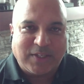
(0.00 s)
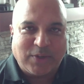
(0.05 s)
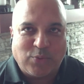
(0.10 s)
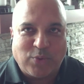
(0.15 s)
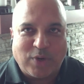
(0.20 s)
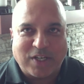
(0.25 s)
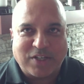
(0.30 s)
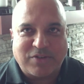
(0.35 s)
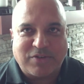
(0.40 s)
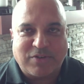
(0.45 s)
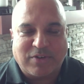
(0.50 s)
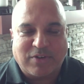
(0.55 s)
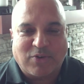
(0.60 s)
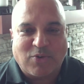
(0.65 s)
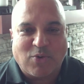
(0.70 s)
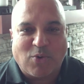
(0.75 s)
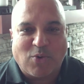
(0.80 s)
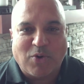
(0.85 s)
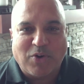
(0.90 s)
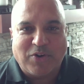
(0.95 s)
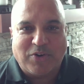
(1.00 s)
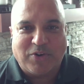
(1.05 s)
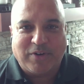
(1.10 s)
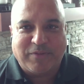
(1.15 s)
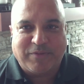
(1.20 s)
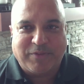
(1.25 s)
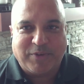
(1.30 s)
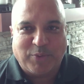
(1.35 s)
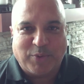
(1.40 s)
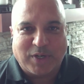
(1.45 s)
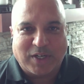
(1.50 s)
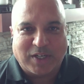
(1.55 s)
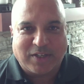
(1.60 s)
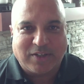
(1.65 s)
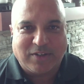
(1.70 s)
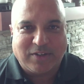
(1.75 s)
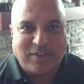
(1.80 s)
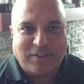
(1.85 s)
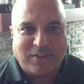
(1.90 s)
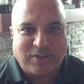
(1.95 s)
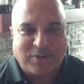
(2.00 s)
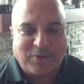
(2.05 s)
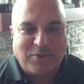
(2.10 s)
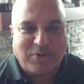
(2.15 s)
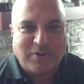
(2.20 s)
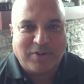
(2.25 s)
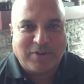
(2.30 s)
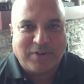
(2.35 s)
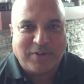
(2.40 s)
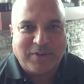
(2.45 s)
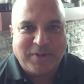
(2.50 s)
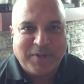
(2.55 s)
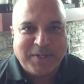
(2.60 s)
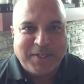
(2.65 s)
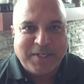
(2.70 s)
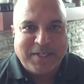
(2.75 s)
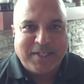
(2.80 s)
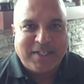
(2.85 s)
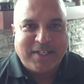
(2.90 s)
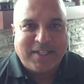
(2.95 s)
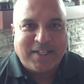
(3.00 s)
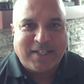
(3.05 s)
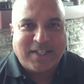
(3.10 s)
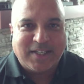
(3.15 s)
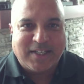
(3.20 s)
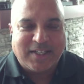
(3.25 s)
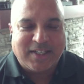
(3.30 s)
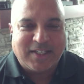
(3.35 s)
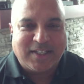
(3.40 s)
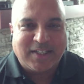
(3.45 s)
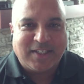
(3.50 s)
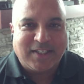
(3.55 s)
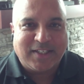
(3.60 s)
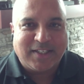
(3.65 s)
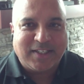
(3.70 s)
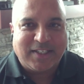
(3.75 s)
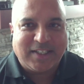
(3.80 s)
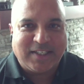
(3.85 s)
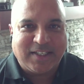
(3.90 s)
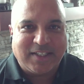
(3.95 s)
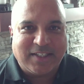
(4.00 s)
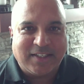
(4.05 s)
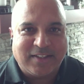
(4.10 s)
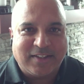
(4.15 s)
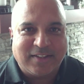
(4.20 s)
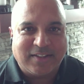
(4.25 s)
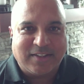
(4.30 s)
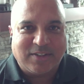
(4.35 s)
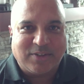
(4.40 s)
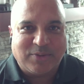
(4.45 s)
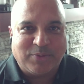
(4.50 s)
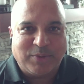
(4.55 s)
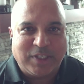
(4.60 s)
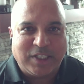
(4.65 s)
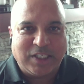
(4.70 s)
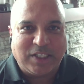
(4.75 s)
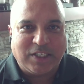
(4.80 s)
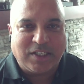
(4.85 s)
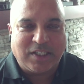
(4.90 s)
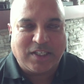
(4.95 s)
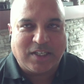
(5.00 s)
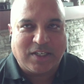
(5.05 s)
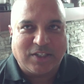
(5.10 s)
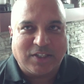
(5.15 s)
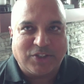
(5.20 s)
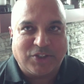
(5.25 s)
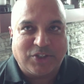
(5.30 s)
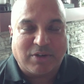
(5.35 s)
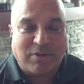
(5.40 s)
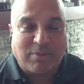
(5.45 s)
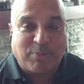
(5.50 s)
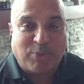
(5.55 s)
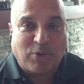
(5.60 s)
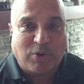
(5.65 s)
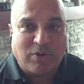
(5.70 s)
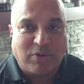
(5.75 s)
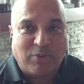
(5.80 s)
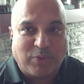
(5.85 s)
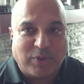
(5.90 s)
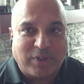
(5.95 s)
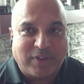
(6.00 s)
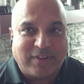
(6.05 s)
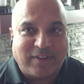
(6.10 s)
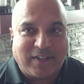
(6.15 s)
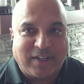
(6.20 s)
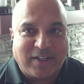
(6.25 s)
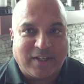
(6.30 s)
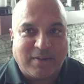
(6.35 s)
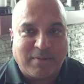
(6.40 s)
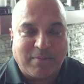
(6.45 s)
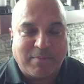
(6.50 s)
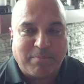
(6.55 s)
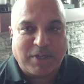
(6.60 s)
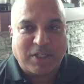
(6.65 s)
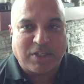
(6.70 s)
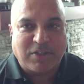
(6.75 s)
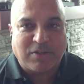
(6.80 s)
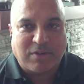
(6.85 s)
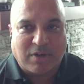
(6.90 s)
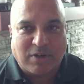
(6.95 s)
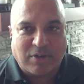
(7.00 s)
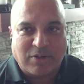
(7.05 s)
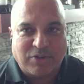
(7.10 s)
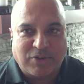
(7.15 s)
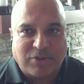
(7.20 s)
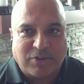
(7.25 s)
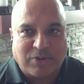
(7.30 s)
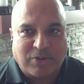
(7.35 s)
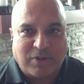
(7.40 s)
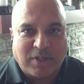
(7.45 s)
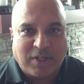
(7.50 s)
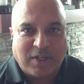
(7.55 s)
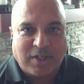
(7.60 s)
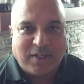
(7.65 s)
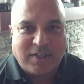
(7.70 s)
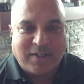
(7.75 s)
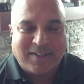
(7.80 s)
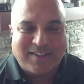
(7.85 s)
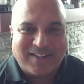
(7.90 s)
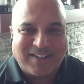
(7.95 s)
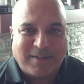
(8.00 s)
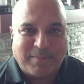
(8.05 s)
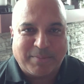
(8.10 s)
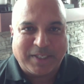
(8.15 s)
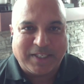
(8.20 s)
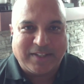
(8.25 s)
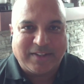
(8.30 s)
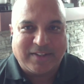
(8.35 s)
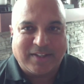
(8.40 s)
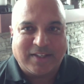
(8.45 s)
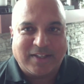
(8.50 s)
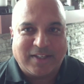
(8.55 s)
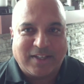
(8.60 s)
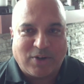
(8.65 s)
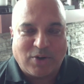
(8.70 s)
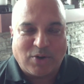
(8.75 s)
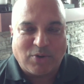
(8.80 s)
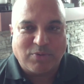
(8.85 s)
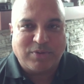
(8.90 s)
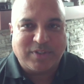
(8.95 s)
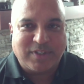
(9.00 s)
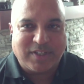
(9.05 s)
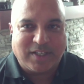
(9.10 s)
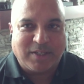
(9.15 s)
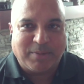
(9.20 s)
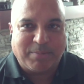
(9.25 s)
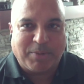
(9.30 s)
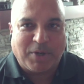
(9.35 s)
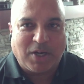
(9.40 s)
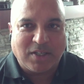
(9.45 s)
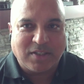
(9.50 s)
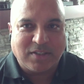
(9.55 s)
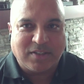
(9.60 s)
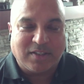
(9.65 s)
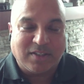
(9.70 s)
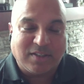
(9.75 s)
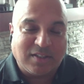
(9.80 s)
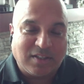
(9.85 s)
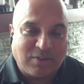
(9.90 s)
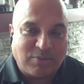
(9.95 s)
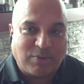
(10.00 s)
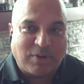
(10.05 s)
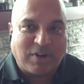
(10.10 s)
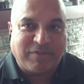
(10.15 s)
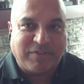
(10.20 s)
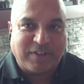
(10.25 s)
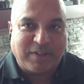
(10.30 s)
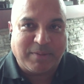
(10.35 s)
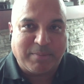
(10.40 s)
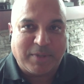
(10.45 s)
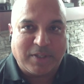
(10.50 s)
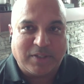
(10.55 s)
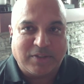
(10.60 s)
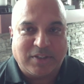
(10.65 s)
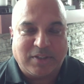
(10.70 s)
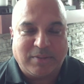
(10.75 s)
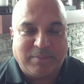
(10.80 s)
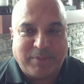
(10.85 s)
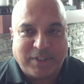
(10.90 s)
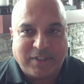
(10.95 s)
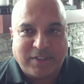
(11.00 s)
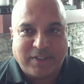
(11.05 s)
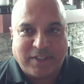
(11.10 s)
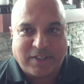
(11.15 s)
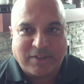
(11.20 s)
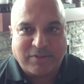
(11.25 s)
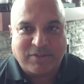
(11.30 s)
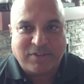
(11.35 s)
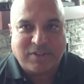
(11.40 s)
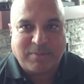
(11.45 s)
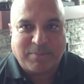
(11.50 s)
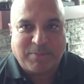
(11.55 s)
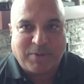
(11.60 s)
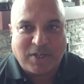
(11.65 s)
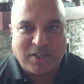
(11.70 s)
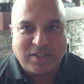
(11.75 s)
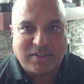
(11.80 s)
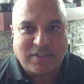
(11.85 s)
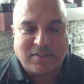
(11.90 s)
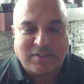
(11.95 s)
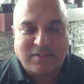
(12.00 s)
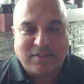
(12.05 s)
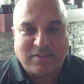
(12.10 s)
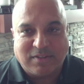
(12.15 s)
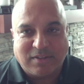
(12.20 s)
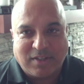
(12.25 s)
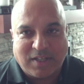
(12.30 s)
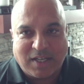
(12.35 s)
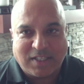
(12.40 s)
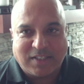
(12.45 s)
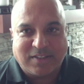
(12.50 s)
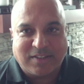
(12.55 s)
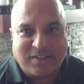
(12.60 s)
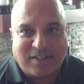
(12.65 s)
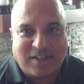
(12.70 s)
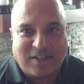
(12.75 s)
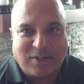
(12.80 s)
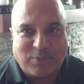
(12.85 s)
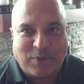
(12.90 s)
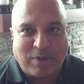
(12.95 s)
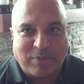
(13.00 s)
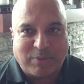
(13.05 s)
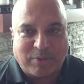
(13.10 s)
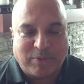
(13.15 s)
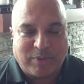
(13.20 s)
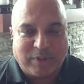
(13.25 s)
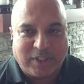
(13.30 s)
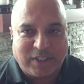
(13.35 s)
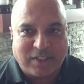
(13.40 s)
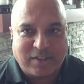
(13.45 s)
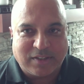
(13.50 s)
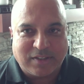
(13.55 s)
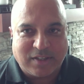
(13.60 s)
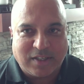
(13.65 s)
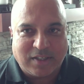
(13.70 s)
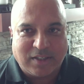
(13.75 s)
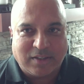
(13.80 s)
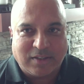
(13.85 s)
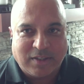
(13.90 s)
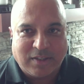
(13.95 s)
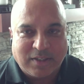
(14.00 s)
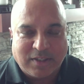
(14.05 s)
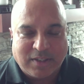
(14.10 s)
western corner, if you want to call it a corner. And we share a border with a much larger company that hosts a deposit, a roughly multi-million ounce deposit. And that's kind of why we're really excited,